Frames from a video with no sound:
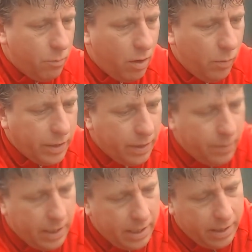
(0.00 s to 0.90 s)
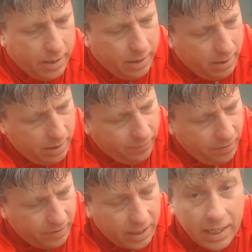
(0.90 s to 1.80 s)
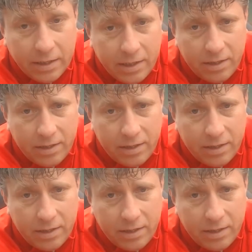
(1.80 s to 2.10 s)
we're doing it, if you've stayed this long,